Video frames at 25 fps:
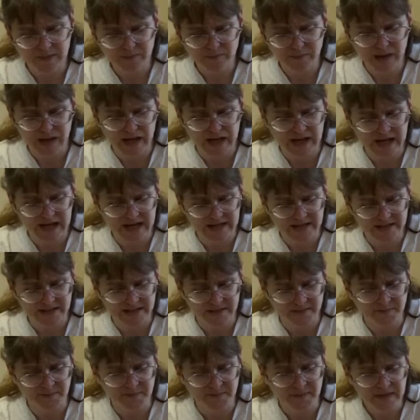Pa asked
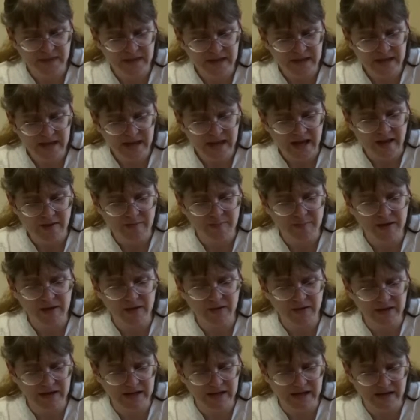them, and
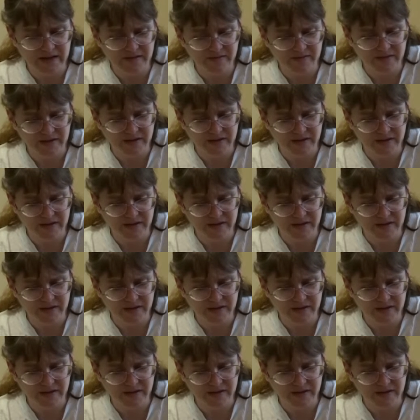Mary gave